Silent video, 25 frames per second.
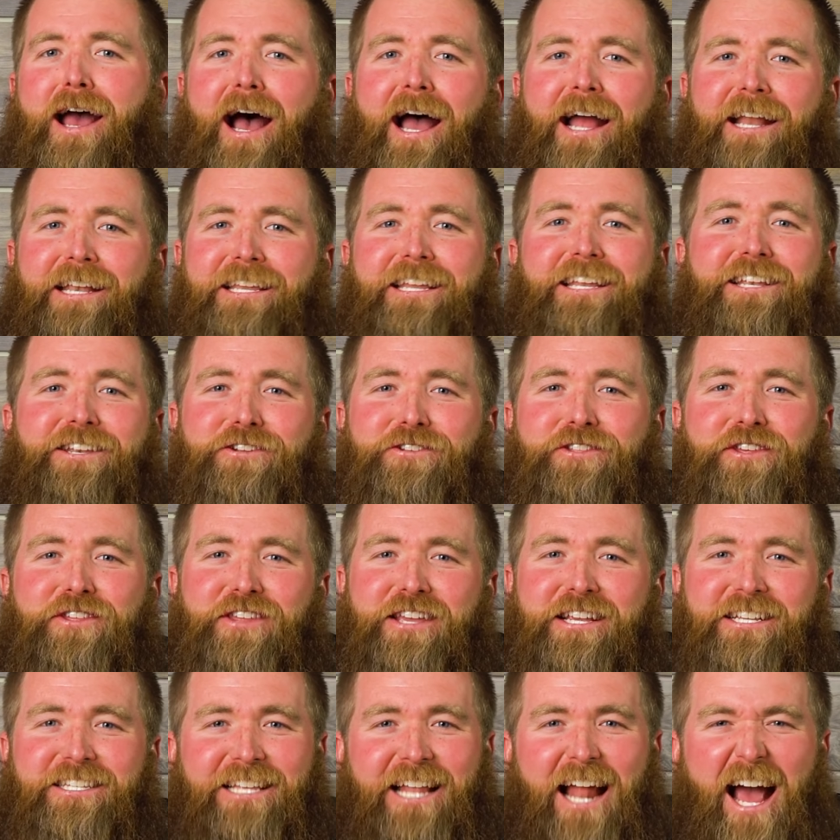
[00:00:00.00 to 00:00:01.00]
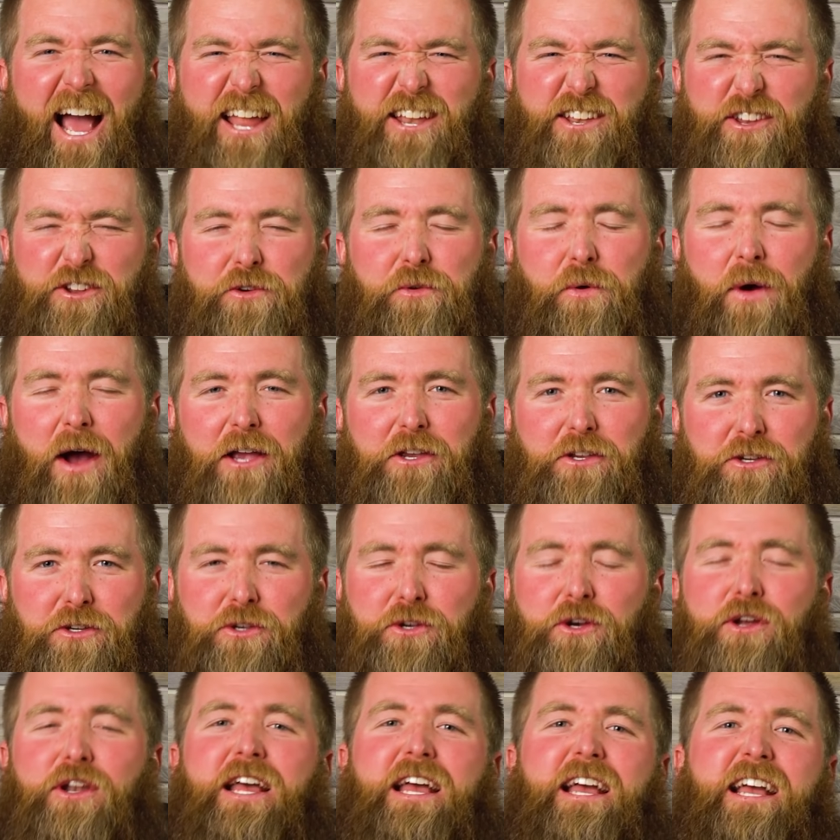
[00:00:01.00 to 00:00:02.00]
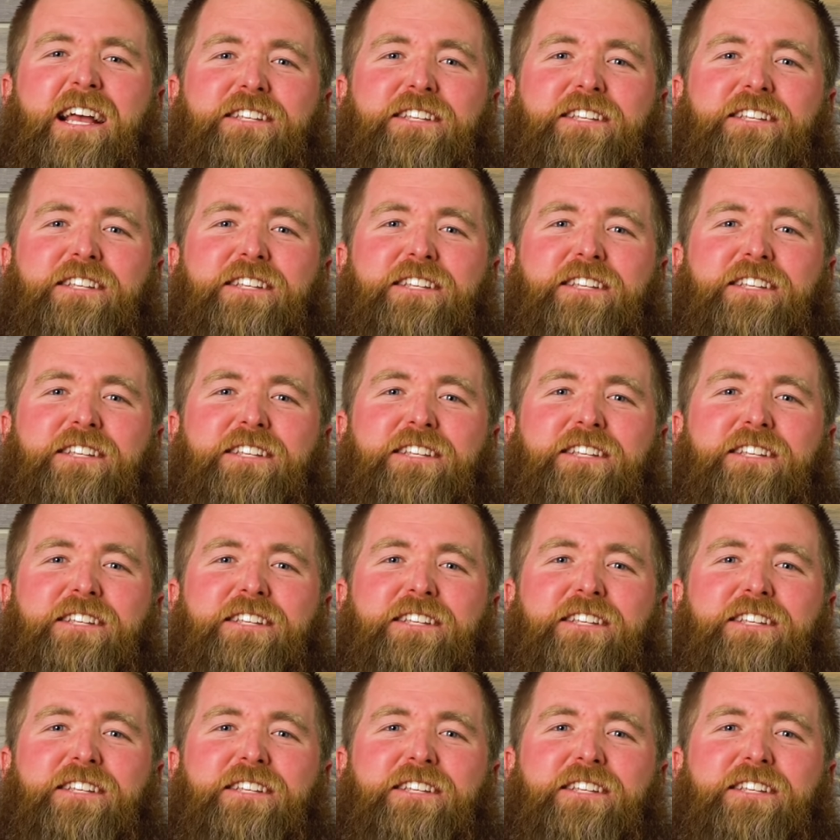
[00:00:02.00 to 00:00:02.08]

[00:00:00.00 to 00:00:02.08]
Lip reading: I didn't do the things that I knew I should,